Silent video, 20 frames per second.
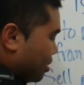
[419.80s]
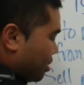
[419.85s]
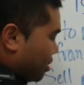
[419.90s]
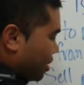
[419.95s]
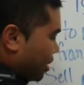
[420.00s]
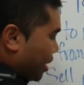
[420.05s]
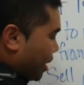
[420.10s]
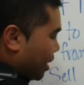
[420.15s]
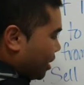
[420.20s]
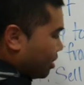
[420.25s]

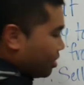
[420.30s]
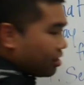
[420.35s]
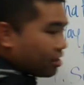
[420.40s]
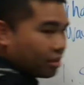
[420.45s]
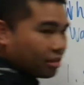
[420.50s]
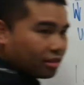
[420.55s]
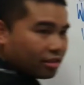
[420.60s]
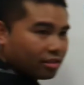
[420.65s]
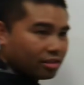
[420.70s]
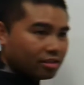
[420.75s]
Okay,
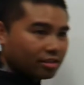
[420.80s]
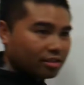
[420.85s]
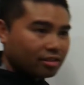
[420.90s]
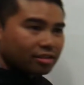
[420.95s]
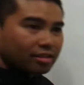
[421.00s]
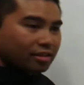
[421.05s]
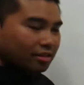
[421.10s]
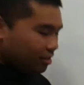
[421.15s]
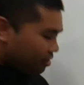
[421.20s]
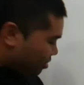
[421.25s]

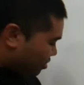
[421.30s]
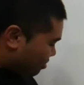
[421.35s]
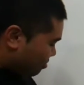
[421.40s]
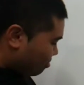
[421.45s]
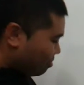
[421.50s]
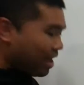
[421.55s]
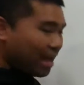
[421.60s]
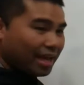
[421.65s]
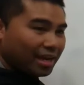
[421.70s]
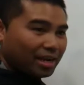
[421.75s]

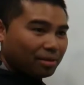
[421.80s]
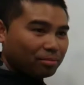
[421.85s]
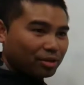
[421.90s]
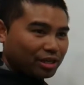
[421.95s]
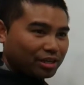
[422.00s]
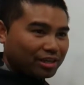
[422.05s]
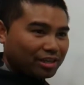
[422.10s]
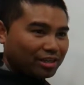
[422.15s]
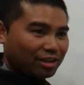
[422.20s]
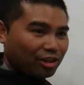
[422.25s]
man, I'm
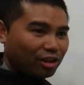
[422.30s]
gonna need a